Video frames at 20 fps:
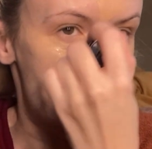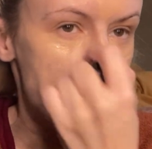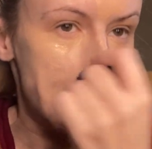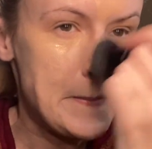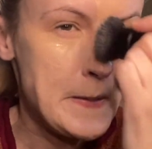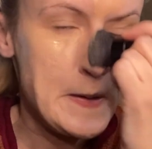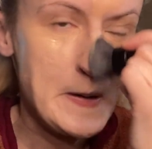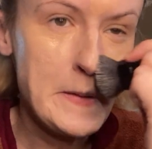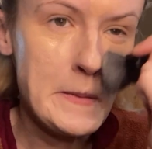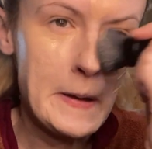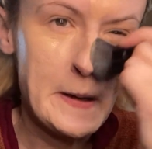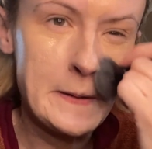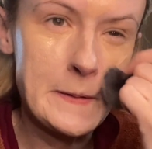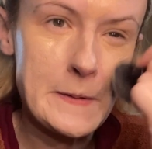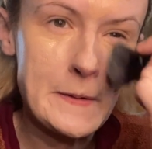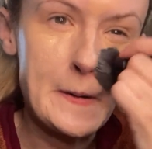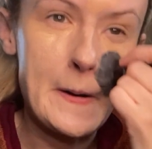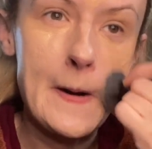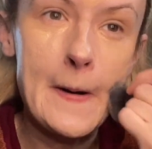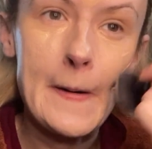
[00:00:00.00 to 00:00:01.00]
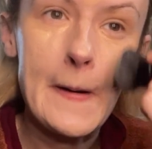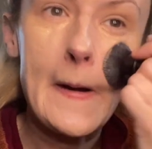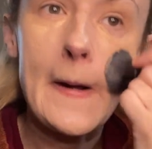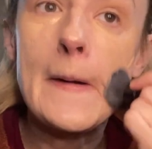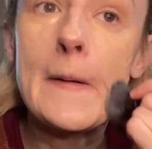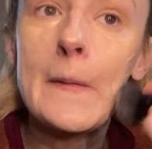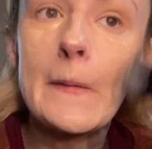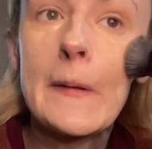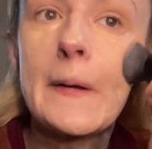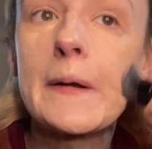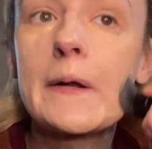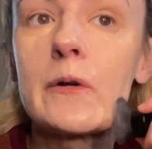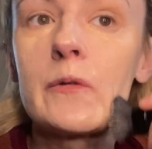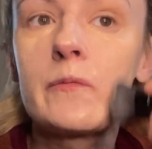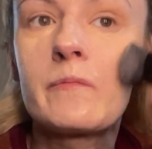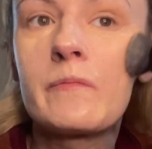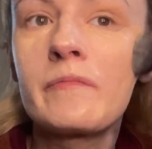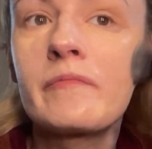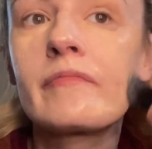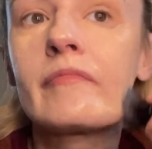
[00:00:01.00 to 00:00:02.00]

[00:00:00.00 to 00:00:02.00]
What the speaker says: Beauty blenders suck. I don't like them.